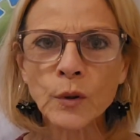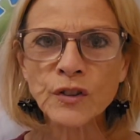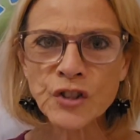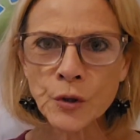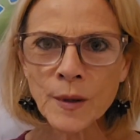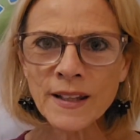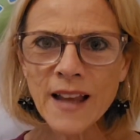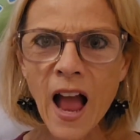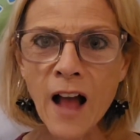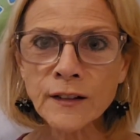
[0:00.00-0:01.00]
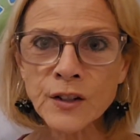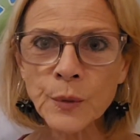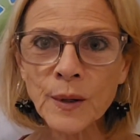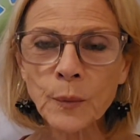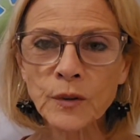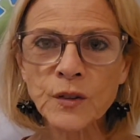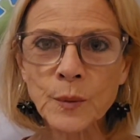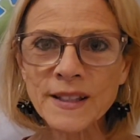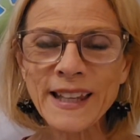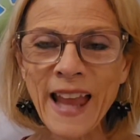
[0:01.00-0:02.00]
we'll do it, I'll do it, we'll
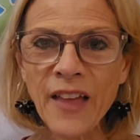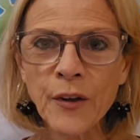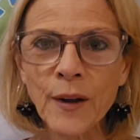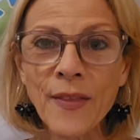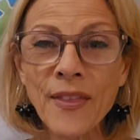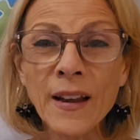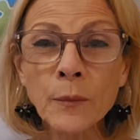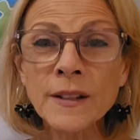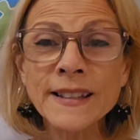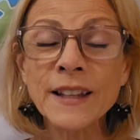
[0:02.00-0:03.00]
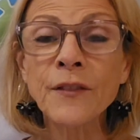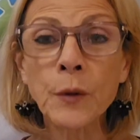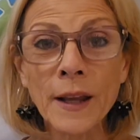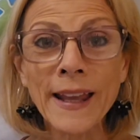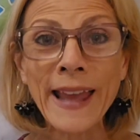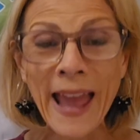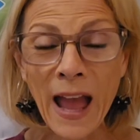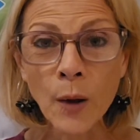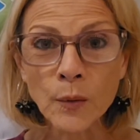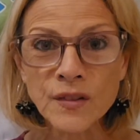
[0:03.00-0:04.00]
do it together, and then I want to see if you can
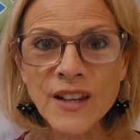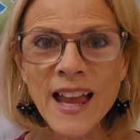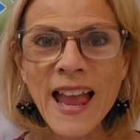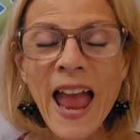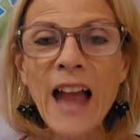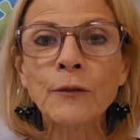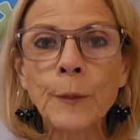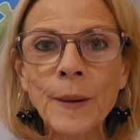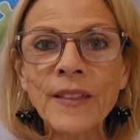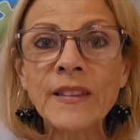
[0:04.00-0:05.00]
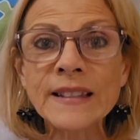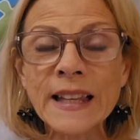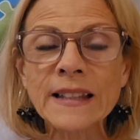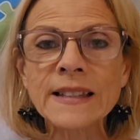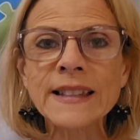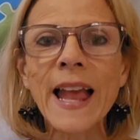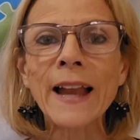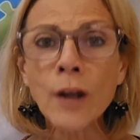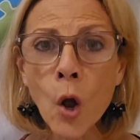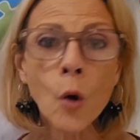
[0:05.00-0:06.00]
count and repeat the sentence
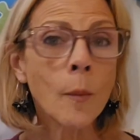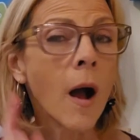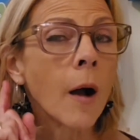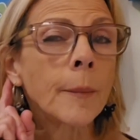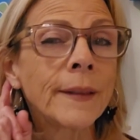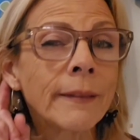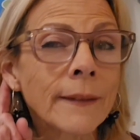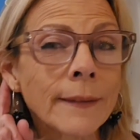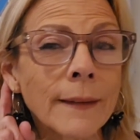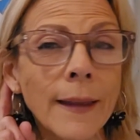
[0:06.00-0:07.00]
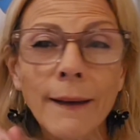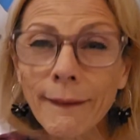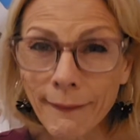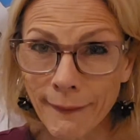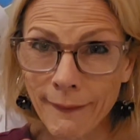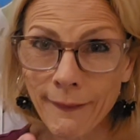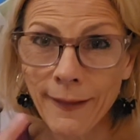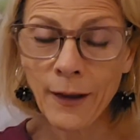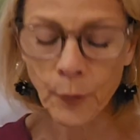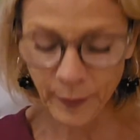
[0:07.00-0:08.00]
at home. I'll be listening.
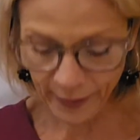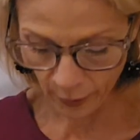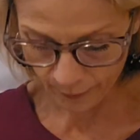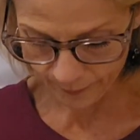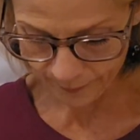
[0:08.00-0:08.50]
Here we go.